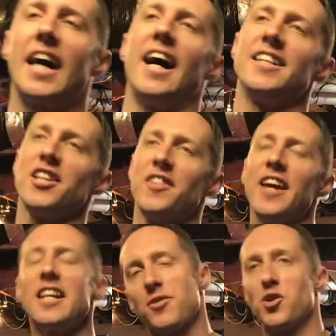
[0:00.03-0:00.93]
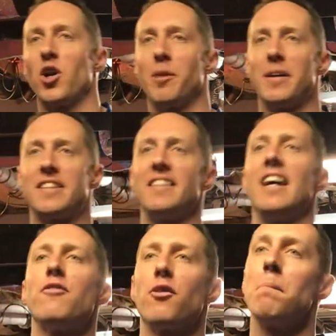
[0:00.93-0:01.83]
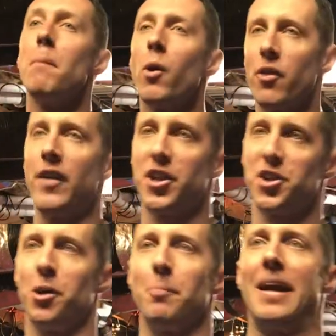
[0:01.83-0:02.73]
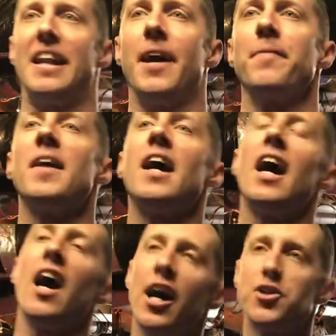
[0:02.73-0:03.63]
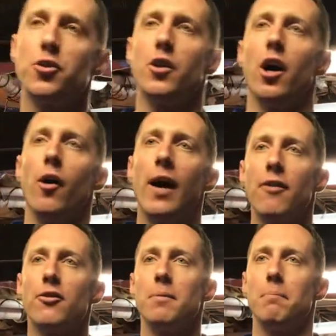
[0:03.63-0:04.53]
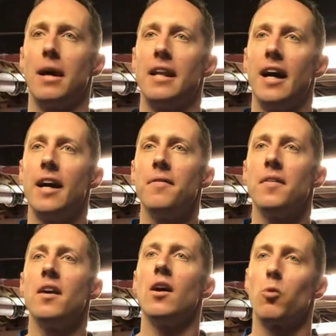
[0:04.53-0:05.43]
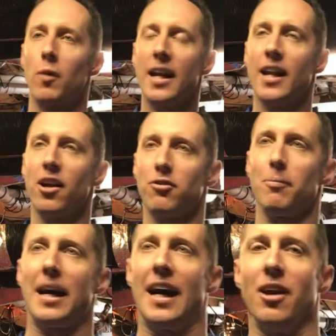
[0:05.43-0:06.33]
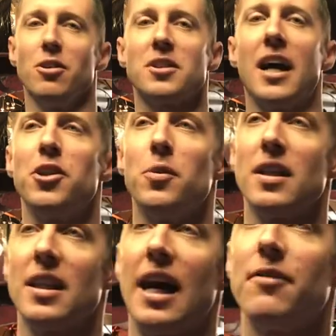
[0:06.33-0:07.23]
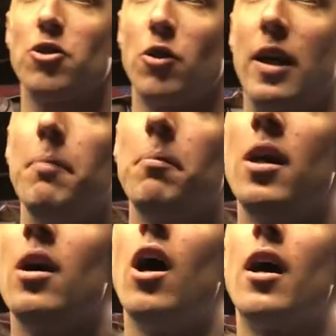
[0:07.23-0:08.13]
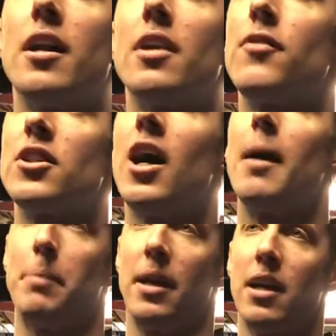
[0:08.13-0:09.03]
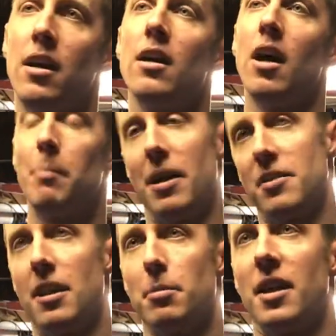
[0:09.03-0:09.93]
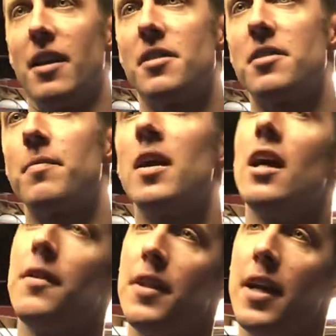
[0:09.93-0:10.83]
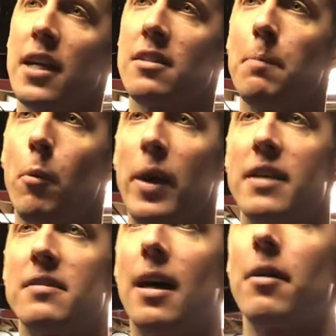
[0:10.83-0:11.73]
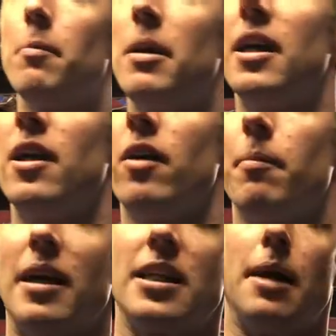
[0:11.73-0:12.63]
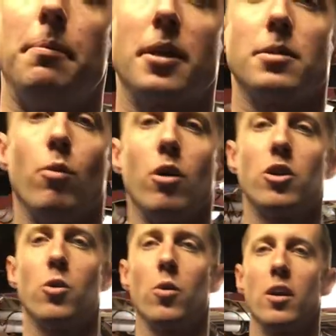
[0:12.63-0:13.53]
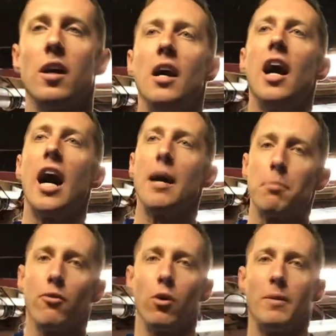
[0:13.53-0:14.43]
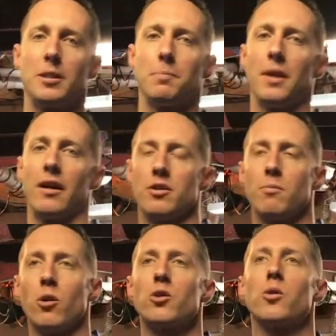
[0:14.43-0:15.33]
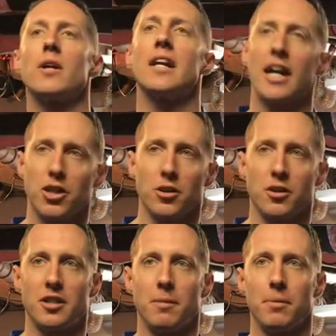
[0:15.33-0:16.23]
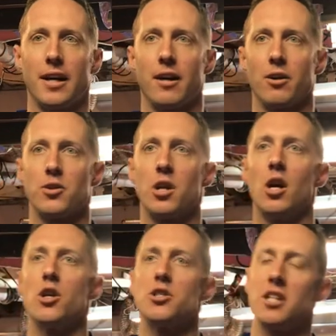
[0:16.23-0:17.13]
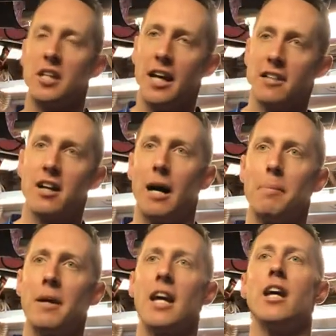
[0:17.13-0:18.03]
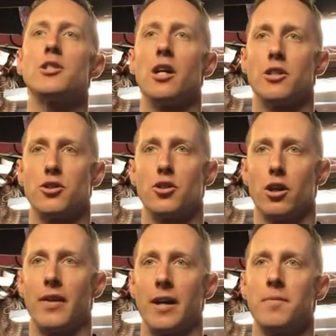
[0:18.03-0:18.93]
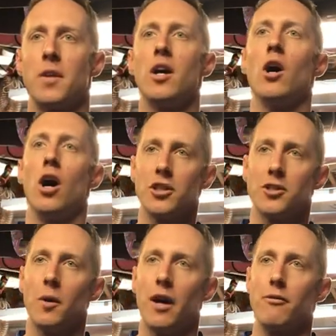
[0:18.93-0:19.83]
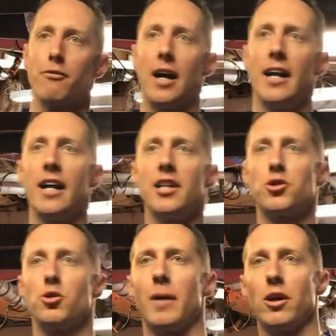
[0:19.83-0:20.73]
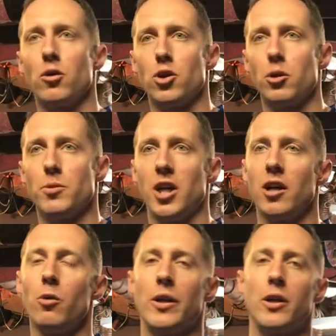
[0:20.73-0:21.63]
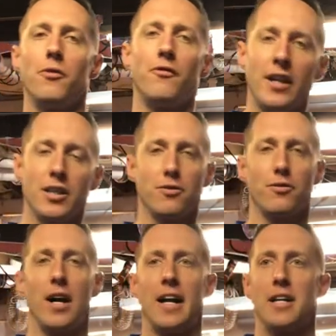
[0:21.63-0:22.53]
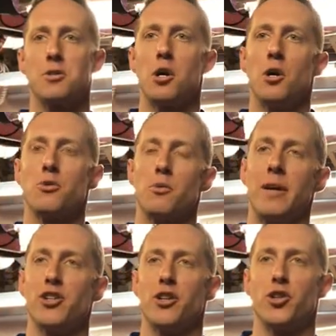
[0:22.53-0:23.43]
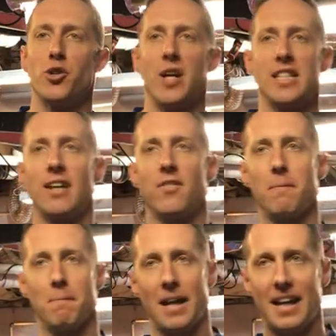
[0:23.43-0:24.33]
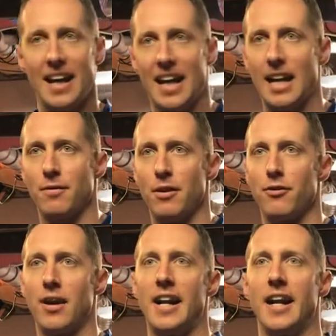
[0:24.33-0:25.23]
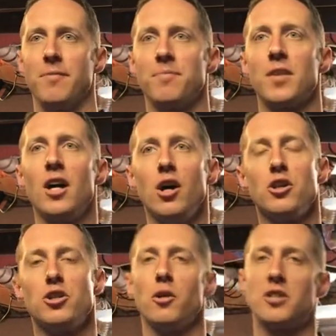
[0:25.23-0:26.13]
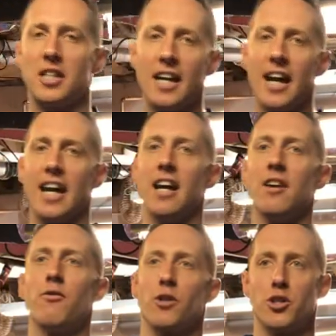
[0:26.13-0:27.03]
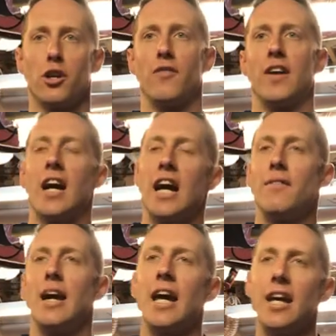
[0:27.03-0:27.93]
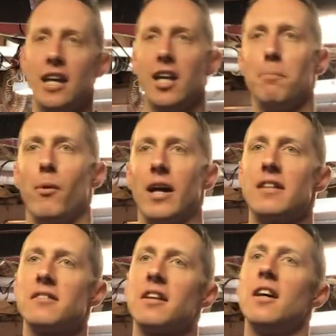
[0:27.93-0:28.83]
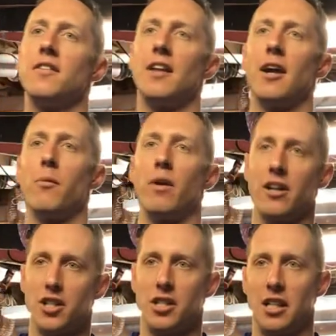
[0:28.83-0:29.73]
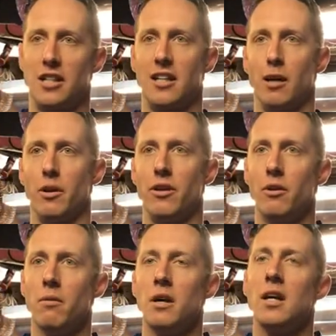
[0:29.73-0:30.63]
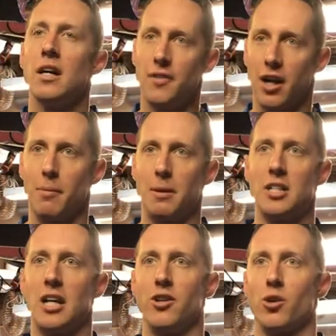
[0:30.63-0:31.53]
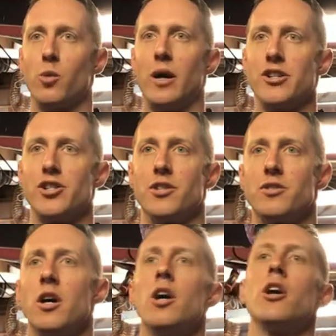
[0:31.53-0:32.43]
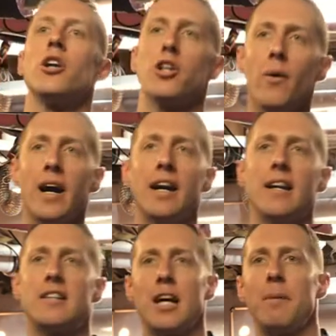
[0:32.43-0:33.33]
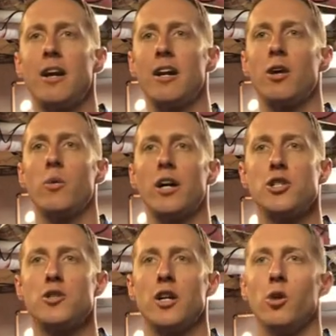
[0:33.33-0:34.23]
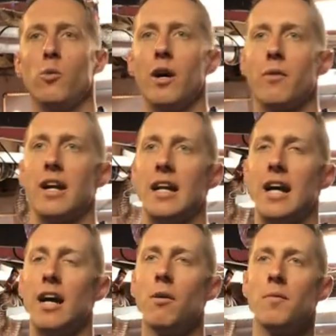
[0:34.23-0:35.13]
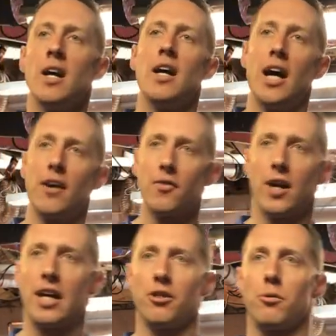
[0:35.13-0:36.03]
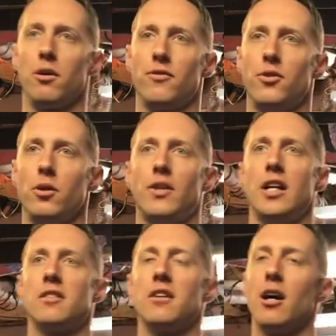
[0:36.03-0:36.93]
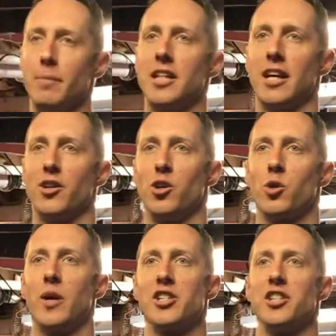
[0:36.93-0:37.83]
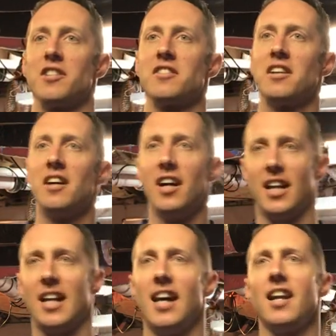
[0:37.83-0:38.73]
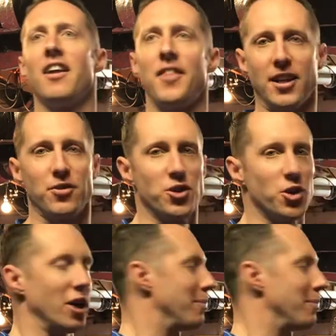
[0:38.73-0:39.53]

guys, thanks for joining me today for Motivational Monday. As you know, every Monday, right here from my house, I do a live stream on a different topic about table tennis. In the next couple weeks, I'm going to be gearing my topics more toward high performance players, more toward national team players. Today's topic is on serving. Also, on Fridays through my YouTube channel, we do Fitness Fridays. So make sure you join us every Monday and every Friday. So today, for serving, I have eight key points that I want to just detail with you, and then I'll be taking your questions. Go ahead and type out any questions that you want right now. After I get through a few of these, I'll be taking your questions. And again, thanks for joining